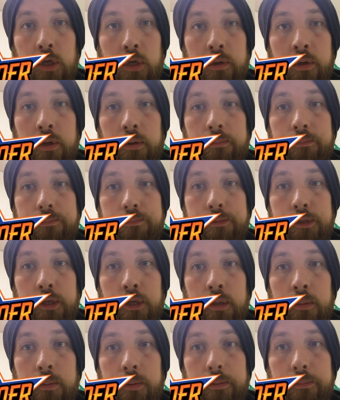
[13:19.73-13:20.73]
So yeah,
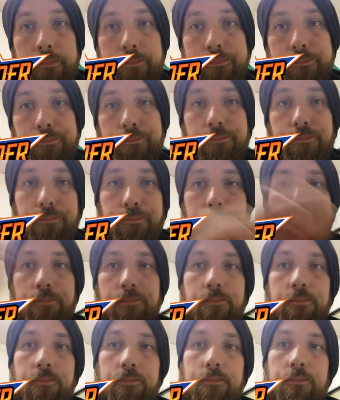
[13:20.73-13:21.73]
see you in
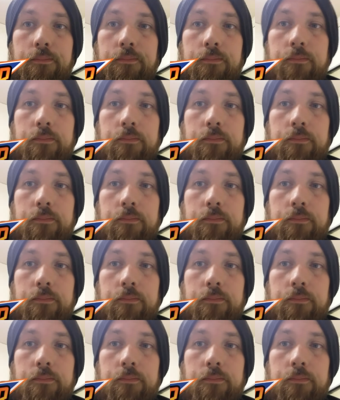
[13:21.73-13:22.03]
a